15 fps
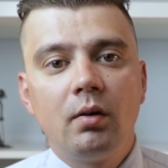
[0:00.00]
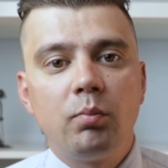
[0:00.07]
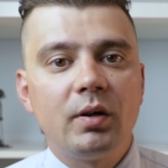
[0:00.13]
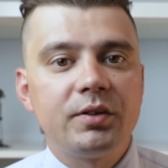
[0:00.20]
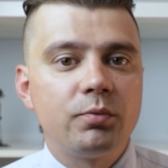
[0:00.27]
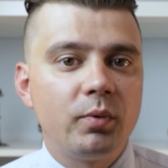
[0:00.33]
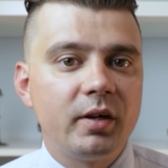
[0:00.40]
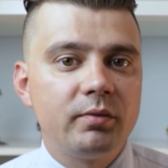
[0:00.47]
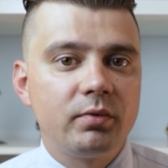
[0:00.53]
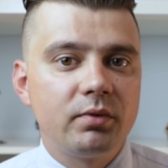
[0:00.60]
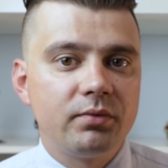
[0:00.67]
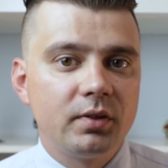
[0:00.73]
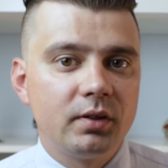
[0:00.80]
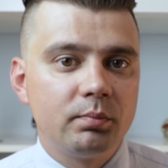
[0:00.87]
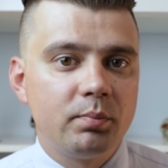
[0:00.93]
But when
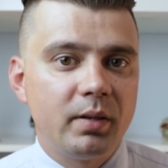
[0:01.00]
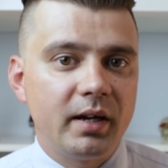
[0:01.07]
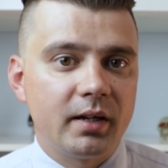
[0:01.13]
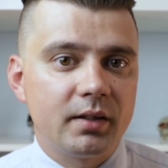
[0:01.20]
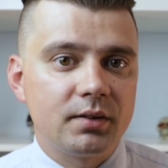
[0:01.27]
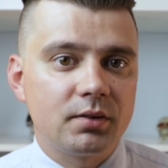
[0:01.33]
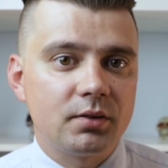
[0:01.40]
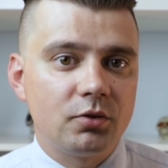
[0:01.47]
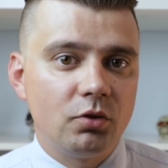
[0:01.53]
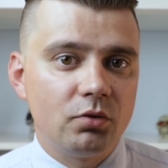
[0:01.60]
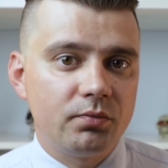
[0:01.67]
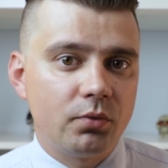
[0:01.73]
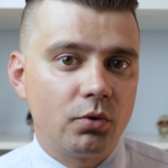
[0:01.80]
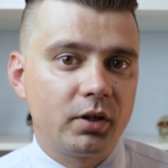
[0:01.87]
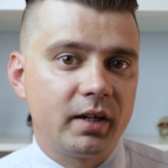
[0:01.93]
we feel bad,
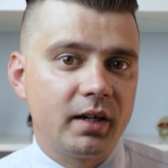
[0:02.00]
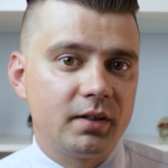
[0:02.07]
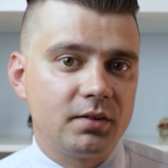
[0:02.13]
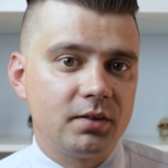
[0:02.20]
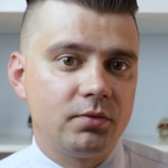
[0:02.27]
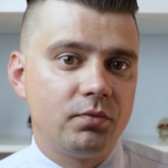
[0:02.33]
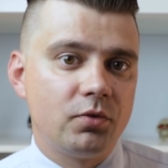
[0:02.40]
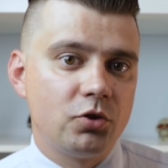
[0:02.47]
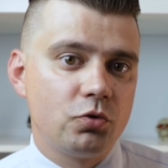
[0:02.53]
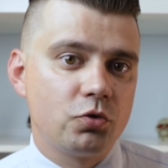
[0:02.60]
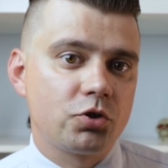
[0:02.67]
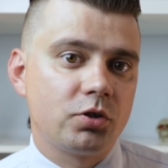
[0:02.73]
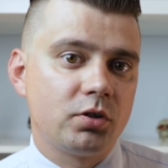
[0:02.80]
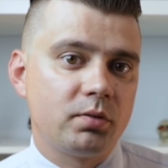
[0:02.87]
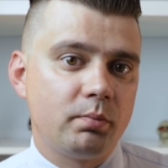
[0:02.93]
don't forget that we
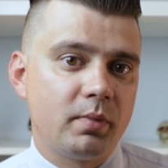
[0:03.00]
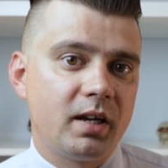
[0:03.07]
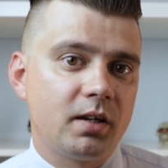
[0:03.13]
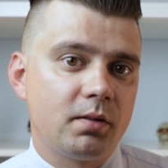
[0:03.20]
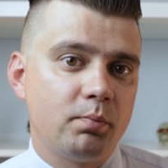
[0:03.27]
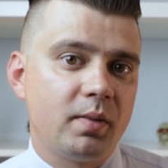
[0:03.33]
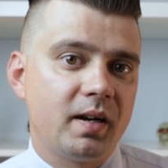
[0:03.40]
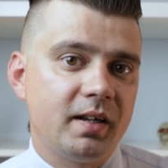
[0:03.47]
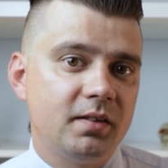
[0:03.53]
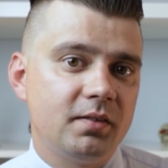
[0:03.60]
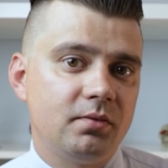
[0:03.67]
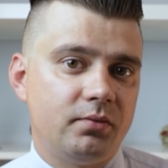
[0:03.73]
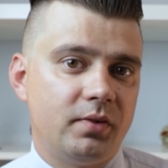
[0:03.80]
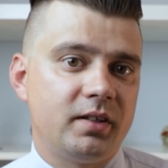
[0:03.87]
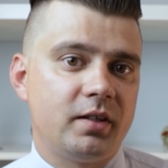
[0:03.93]
usually make bad
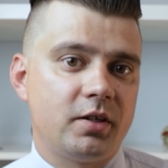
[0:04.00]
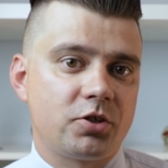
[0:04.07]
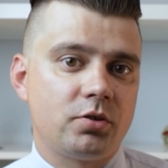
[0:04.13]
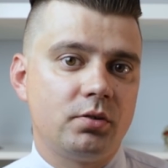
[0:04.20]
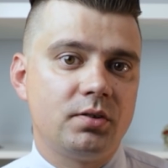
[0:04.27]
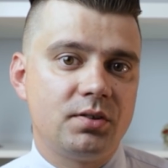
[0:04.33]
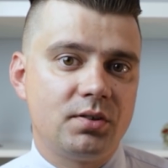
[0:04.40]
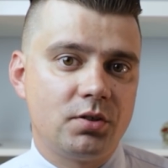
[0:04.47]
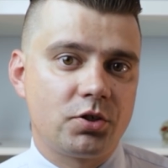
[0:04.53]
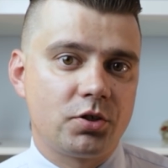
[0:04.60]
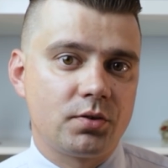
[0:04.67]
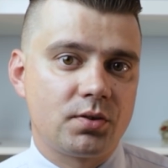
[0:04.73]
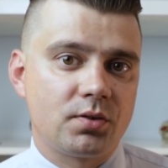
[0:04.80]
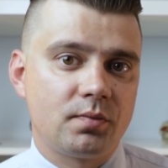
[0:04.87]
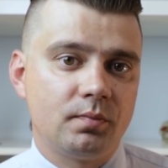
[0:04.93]
financial
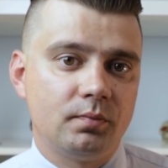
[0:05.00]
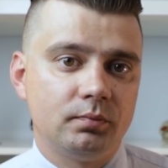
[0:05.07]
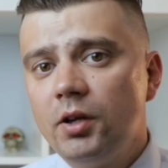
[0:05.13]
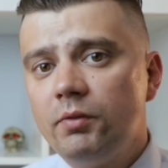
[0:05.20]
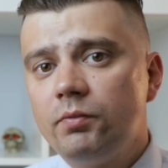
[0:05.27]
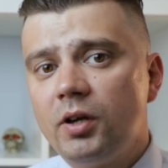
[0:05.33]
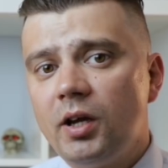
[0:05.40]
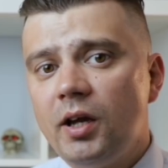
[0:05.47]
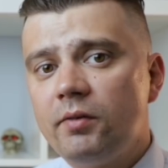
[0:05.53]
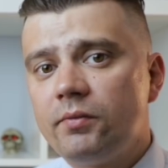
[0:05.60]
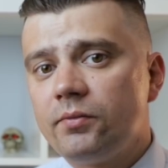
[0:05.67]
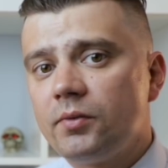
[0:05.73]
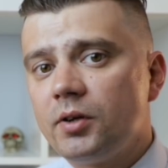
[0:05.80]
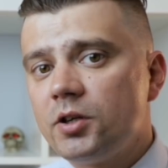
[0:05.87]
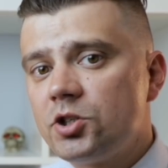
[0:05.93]
decisions. If we
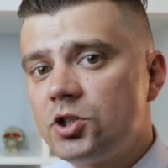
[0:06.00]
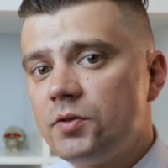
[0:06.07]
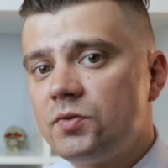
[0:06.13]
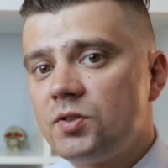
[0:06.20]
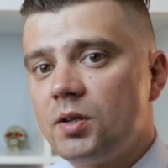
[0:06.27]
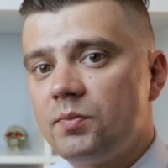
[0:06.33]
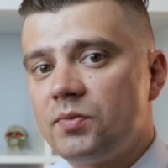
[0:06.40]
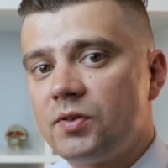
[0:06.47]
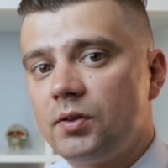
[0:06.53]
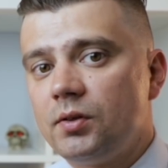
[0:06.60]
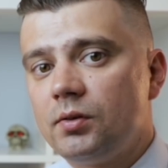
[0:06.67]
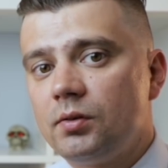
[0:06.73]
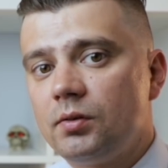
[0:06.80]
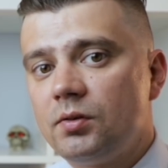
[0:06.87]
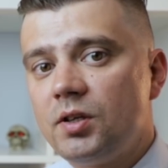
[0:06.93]
have achieved
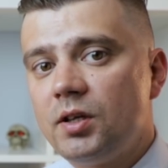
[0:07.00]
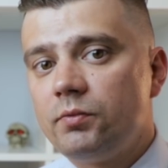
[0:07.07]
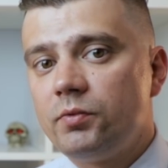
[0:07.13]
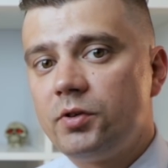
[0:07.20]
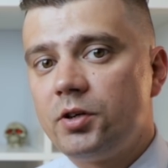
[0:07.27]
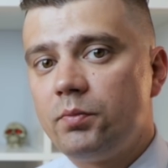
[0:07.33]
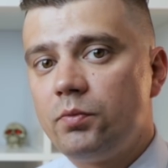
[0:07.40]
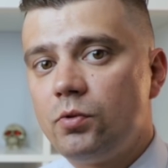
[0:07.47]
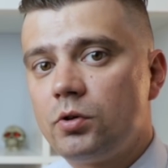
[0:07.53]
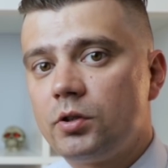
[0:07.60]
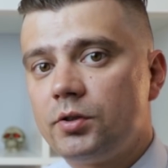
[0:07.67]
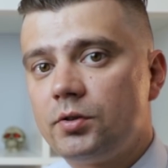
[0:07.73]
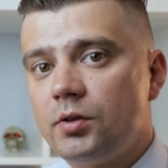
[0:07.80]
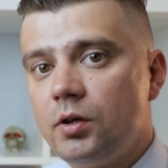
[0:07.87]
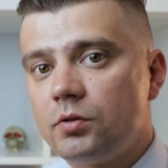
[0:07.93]
something, then we
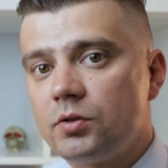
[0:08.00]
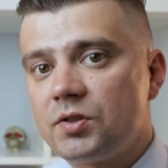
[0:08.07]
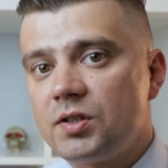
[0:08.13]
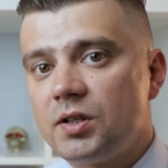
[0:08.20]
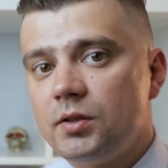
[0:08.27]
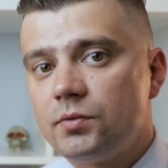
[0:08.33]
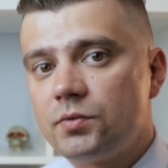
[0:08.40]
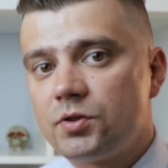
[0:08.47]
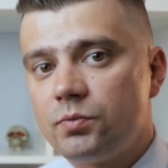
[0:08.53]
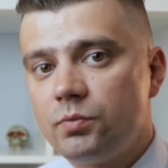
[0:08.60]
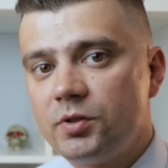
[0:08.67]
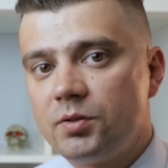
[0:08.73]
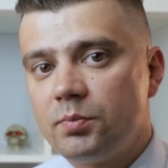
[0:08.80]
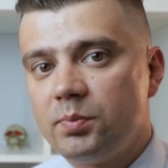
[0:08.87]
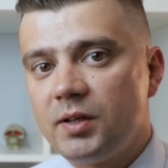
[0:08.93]
reward ourselves
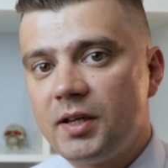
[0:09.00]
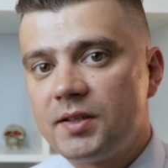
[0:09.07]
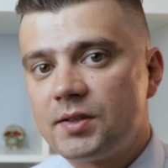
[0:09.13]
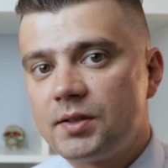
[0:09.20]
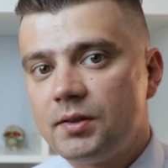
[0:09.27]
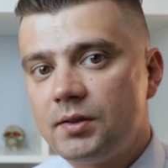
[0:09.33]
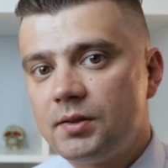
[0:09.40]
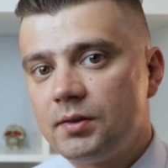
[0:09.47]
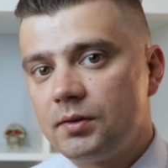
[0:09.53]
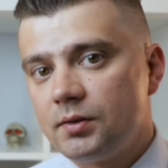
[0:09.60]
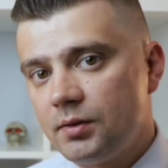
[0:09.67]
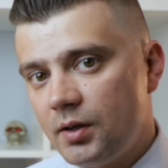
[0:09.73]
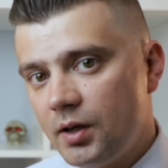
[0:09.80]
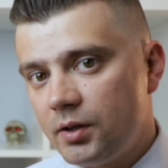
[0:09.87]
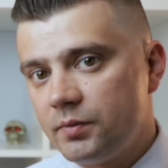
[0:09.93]
with a pleasant
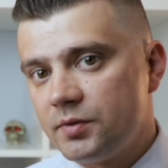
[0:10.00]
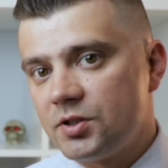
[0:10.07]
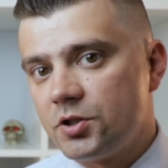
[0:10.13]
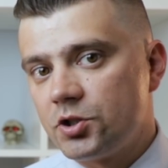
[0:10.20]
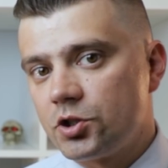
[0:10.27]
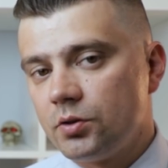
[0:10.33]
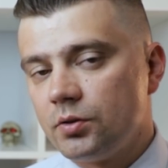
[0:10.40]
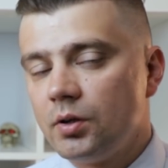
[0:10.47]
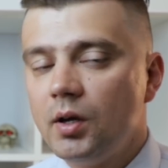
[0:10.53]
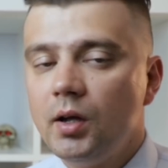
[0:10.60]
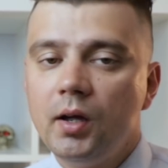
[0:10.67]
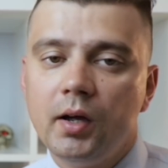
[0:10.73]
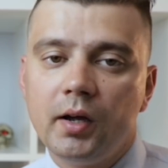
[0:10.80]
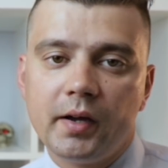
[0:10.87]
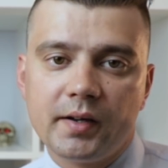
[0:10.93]
acquisition.
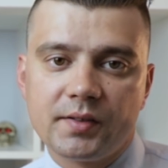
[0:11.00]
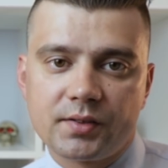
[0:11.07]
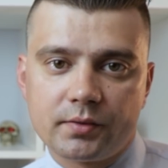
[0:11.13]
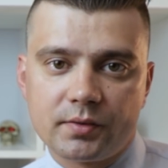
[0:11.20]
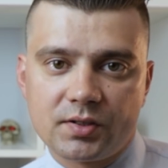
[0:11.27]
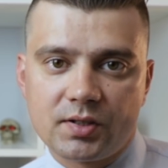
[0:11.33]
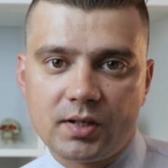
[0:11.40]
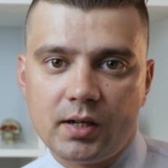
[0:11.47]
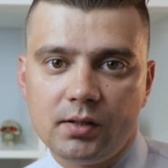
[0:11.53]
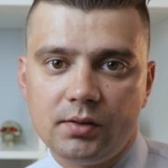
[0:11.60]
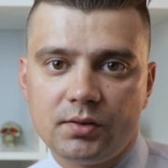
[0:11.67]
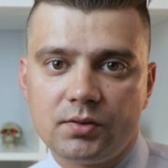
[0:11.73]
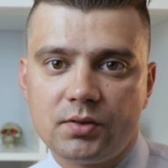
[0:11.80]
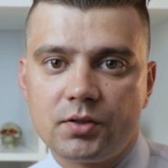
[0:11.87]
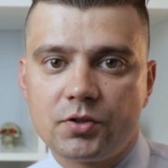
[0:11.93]
As a
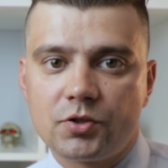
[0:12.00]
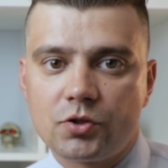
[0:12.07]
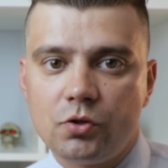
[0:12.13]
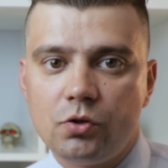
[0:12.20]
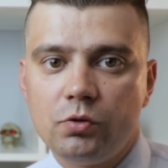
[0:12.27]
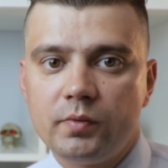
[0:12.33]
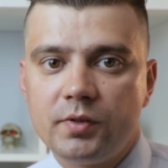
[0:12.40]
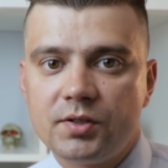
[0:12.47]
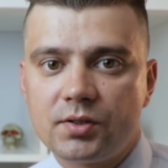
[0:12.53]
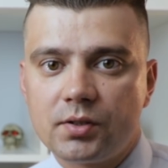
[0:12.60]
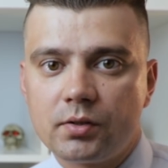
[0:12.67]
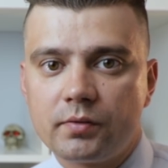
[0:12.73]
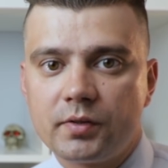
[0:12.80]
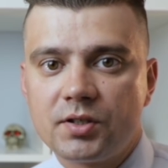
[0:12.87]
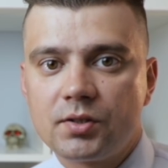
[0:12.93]
result, there is
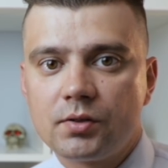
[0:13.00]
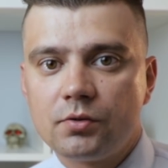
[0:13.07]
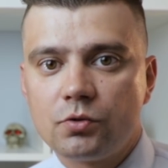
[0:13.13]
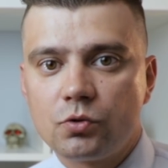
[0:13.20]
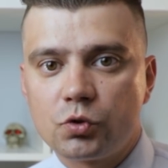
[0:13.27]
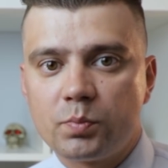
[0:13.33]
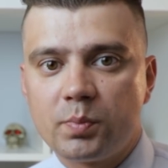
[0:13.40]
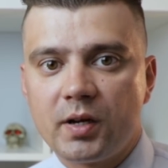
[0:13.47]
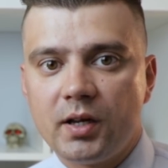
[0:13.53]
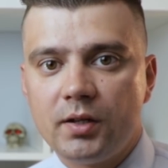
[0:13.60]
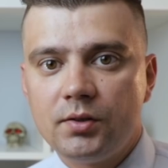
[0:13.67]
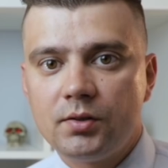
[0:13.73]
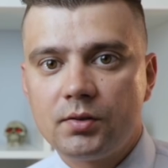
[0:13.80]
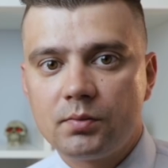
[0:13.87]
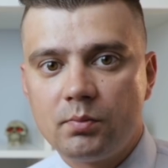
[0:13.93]
always a reason to
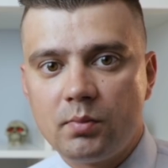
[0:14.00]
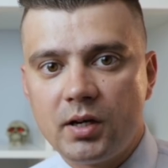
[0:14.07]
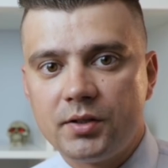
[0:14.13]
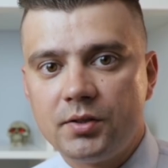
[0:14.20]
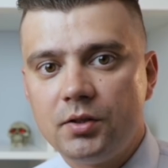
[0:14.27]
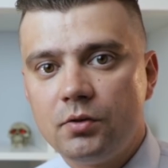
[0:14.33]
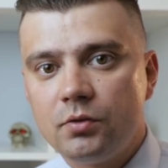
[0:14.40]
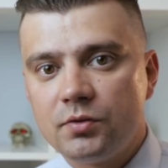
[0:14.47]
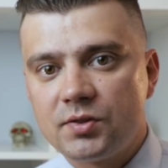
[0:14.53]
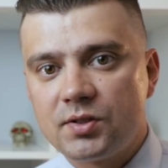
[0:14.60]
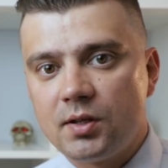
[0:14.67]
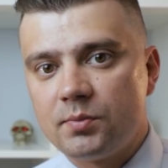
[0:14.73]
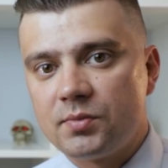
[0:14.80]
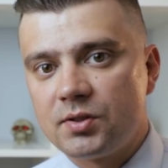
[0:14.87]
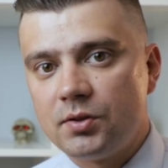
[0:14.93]
spend money on
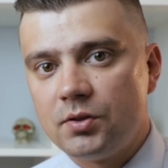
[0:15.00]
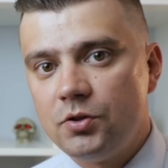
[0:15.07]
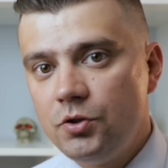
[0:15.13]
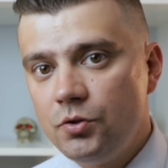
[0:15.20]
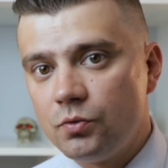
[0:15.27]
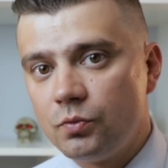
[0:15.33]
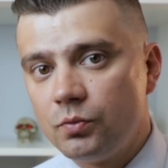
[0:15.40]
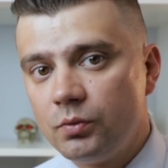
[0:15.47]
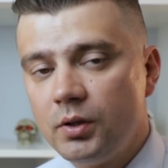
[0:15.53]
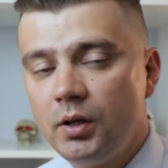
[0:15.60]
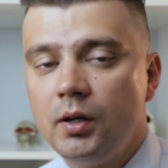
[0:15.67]
something new.